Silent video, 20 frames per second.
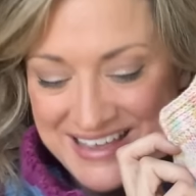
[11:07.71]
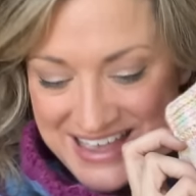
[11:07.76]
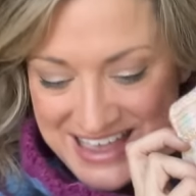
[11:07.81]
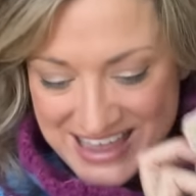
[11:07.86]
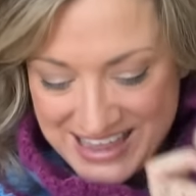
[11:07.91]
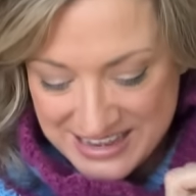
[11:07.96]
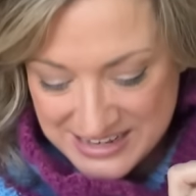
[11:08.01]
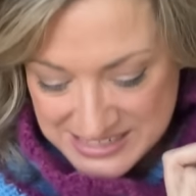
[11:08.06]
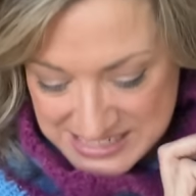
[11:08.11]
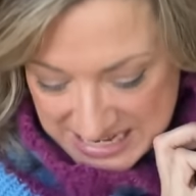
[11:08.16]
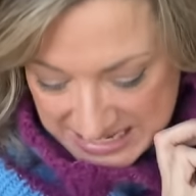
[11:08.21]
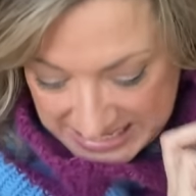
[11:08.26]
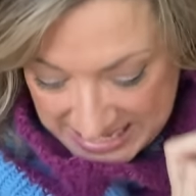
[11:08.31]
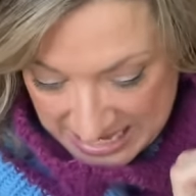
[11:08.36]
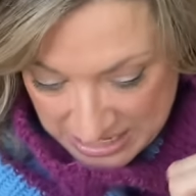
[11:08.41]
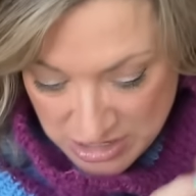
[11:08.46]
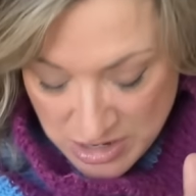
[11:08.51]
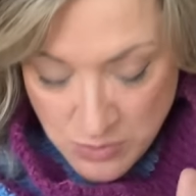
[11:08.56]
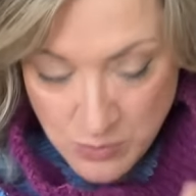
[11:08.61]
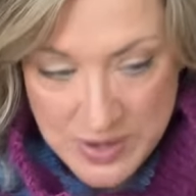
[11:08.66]
And I
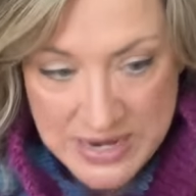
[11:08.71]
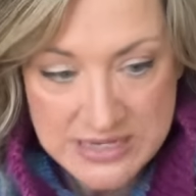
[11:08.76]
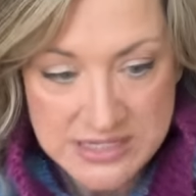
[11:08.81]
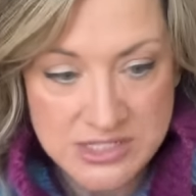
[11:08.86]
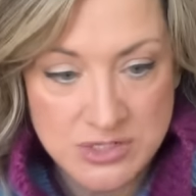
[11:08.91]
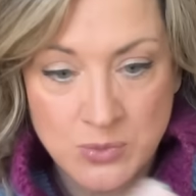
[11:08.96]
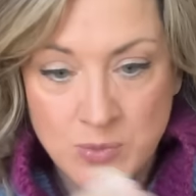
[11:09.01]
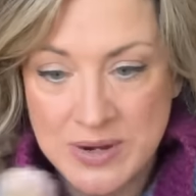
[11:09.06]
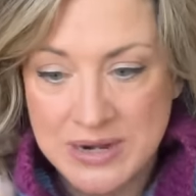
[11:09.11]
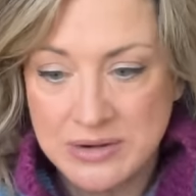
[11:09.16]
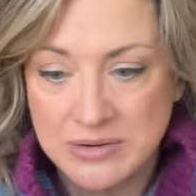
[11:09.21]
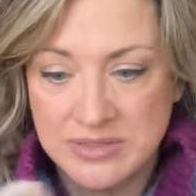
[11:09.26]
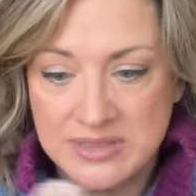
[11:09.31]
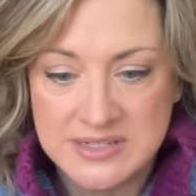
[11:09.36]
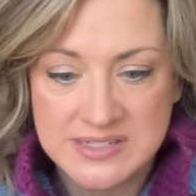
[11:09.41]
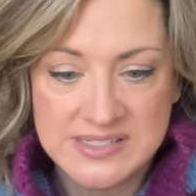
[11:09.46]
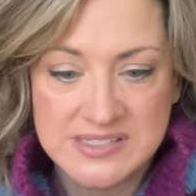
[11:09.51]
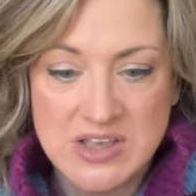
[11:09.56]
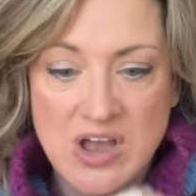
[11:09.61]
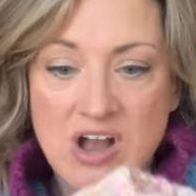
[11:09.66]
cannot wait to wear
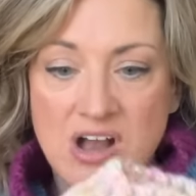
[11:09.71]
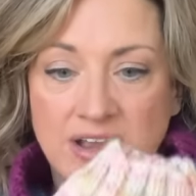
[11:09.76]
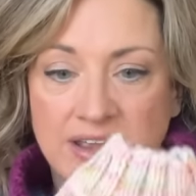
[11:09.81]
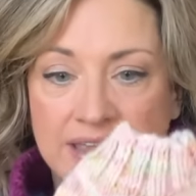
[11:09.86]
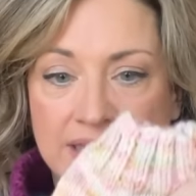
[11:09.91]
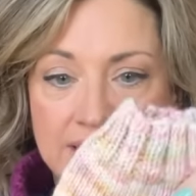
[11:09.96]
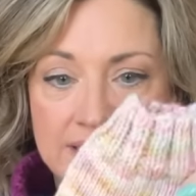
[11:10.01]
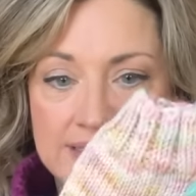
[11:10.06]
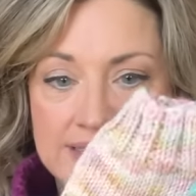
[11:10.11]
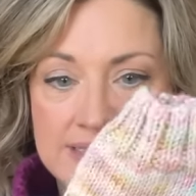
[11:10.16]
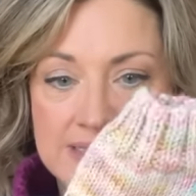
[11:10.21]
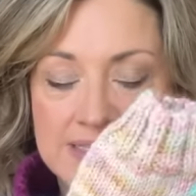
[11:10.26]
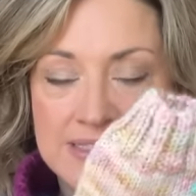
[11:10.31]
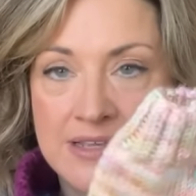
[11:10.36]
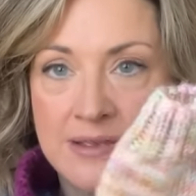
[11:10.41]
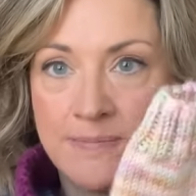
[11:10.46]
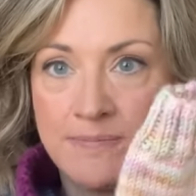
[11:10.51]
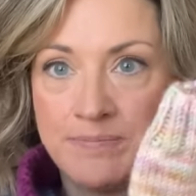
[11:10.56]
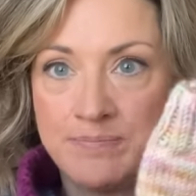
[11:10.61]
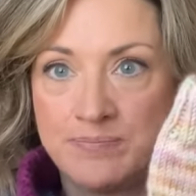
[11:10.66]
this sock. It's
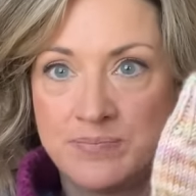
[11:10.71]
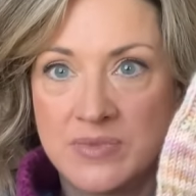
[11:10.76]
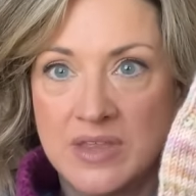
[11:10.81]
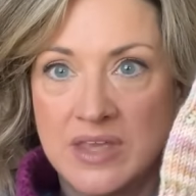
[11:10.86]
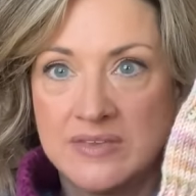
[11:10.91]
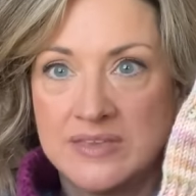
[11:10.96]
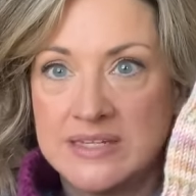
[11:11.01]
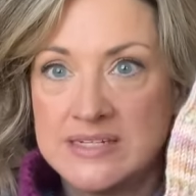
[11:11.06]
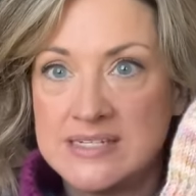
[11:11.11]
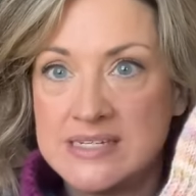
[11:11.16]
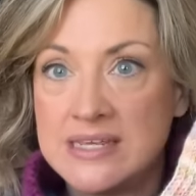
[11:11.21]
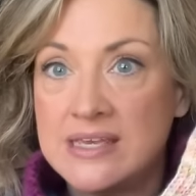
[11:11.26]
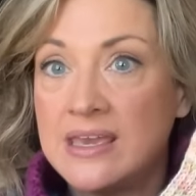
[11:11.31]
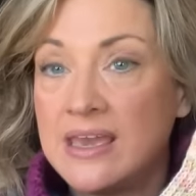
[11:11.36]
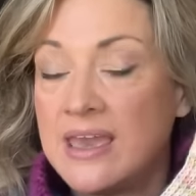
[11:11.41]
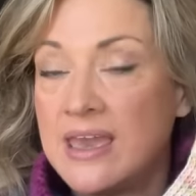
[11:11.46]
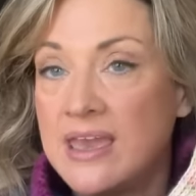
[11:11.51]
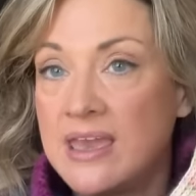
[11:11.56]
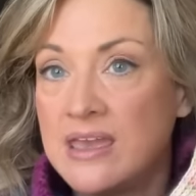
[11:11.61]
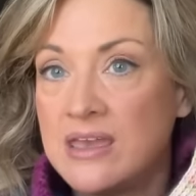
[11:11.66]
the
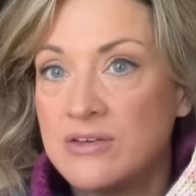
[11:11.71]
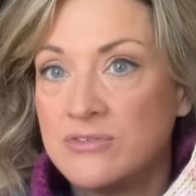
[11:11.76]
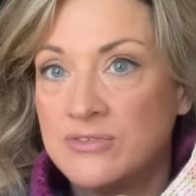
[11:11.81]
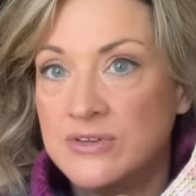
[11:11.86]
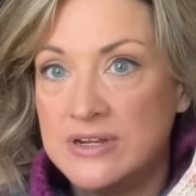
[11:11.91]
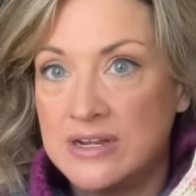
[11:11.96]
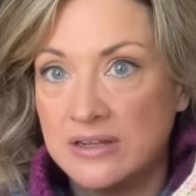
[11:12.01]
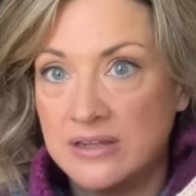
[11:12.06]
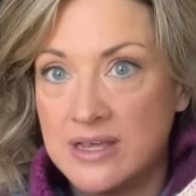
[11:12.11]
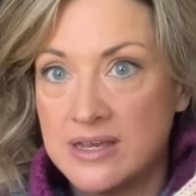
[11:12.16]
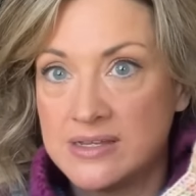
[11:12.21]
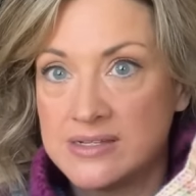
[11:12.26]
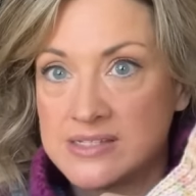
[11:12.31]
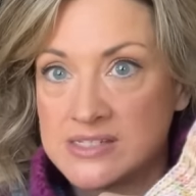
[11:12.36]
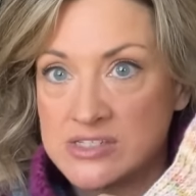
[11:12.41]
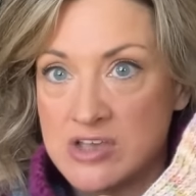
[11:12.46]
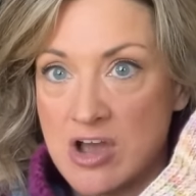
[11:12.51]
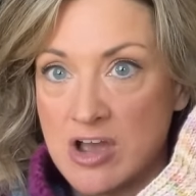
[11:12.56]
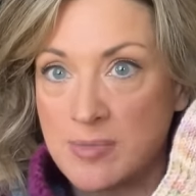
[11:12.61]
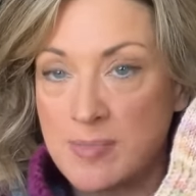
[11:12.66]
DK Vanilla
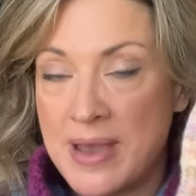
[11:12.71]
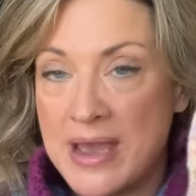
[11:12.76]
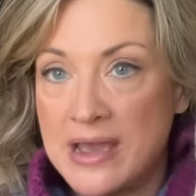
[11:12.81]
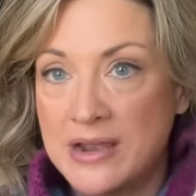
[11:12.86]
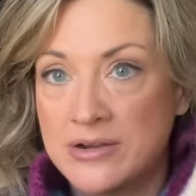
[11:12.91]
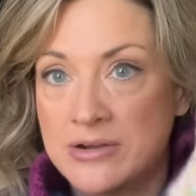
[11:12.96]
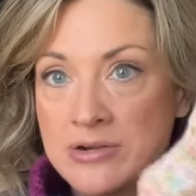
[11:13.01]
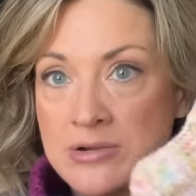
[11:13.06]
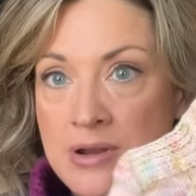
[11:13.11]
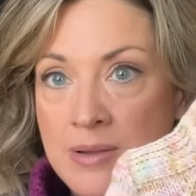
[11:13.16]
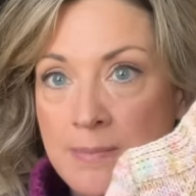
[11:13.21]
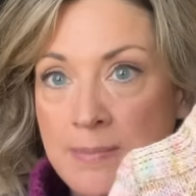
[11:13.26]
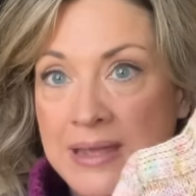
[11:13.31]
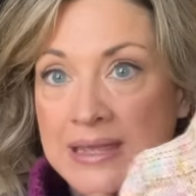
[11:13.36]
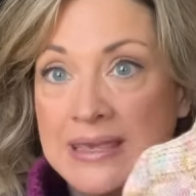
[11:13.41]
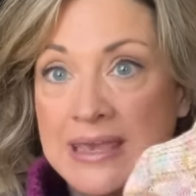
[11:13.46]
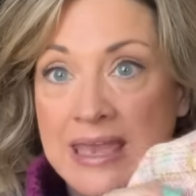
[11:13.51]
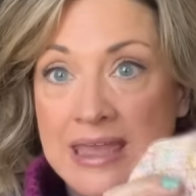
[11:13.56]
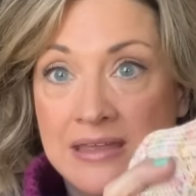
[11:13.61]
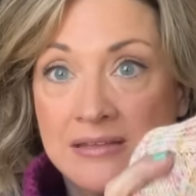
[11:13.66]
Sock Pattern by
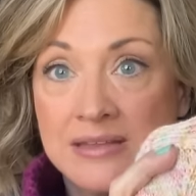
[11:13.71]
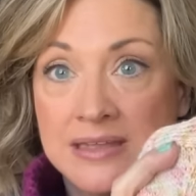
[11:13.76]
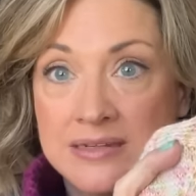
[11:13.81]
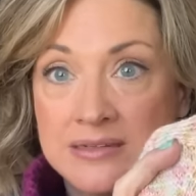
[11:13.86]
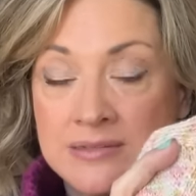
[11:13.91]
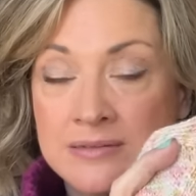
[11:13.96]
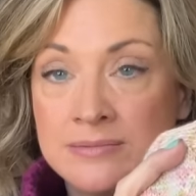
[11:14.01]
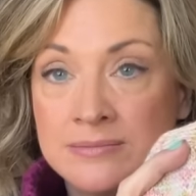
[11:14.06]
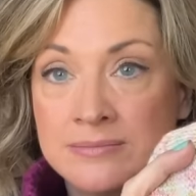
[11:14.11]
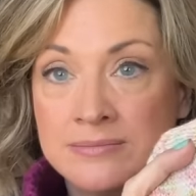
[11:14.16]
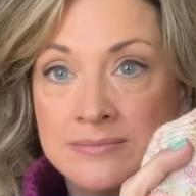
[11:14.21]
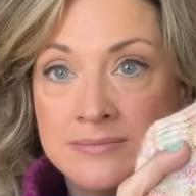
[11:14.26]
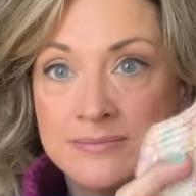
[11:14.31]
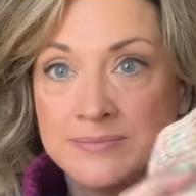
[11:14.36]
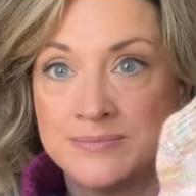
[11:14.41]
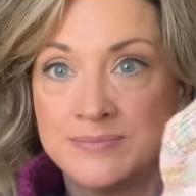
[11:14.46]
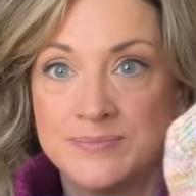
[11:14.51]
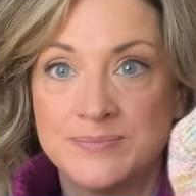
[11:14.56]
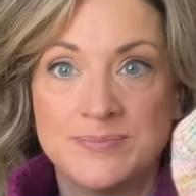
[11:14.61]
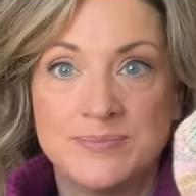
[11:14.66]
Kay Litton,
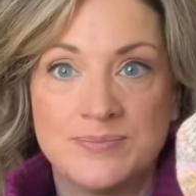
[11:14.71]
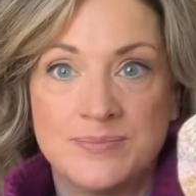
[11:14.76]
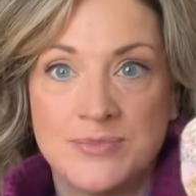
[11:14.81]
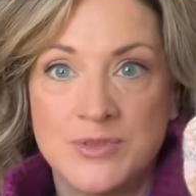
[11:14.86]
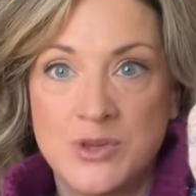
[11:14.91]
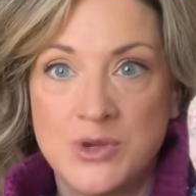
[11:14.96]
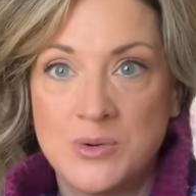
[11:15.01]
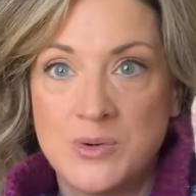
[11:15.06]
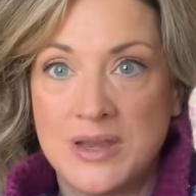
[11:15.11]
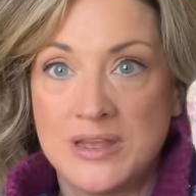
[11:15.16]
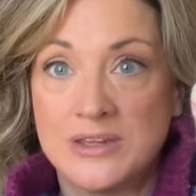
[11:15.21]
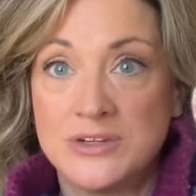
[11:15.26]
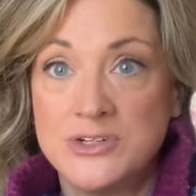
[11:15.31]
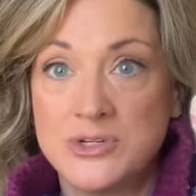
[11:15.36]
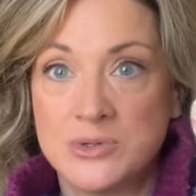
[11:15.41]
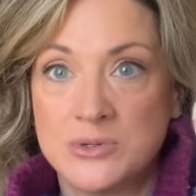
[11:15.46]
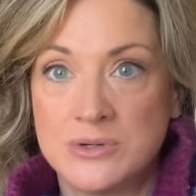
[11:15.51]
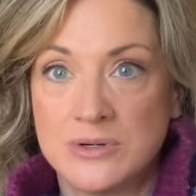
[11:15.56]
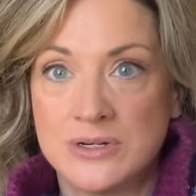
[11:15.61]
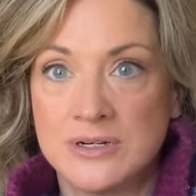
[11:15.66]
who I
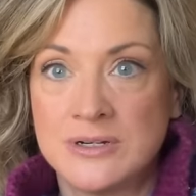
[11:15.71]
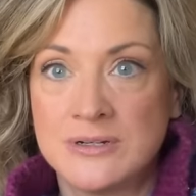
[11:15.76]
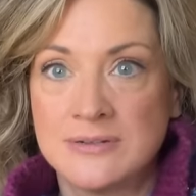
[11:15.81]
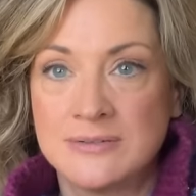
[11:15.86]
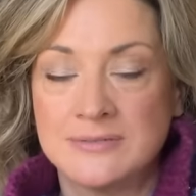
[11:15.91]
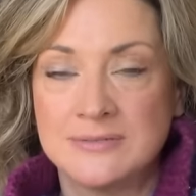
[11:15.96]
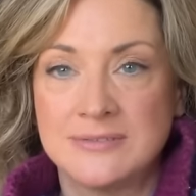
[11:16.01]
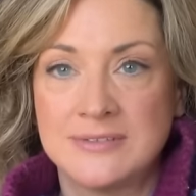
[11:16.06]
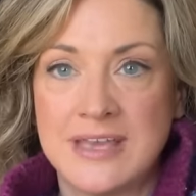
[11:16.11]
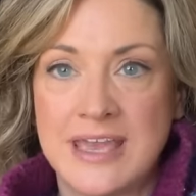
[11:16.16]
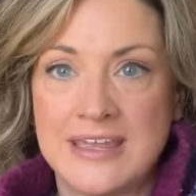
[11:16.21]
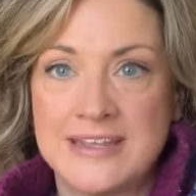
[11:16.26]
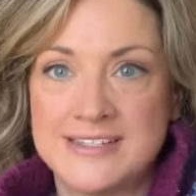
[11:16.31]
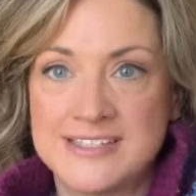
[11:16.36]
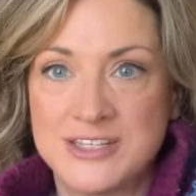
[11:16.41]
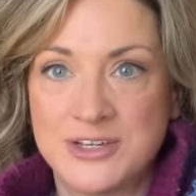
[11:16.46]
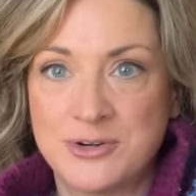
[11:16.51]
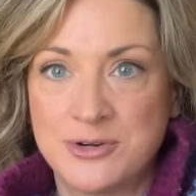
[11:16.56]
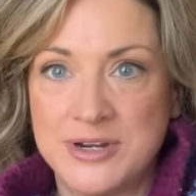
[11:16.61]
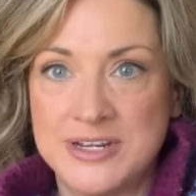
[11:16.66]
adore. Kay is
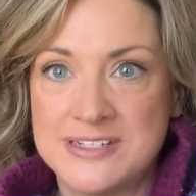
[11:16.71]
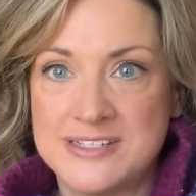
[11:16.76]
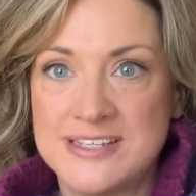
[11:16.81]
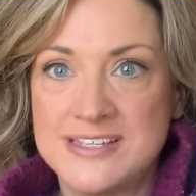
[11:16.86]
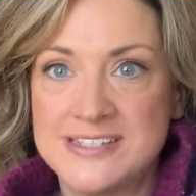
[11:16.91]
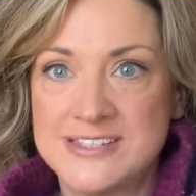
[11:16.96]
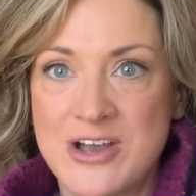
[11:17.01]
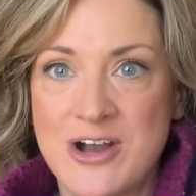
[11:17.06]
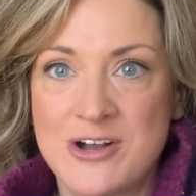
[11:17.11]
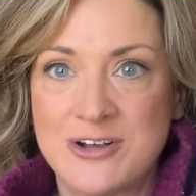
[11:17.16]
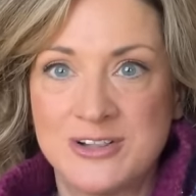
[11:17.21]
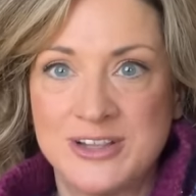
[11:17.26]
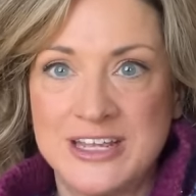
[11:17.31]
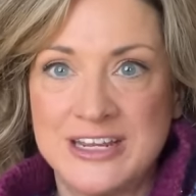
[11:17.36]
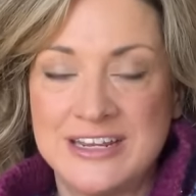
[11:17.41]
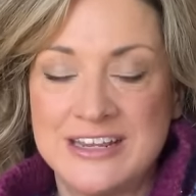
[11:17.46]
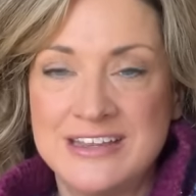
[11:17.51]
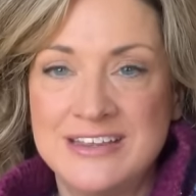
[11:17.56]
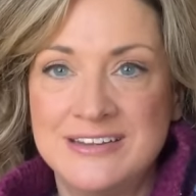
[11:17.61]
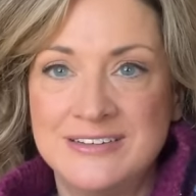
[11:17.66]
the crazy sock
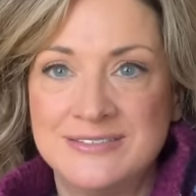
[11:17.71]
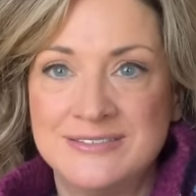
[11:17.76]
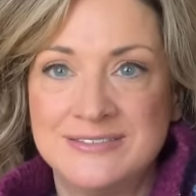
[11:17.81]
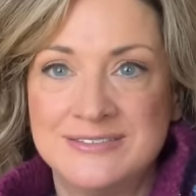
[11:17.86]
lady.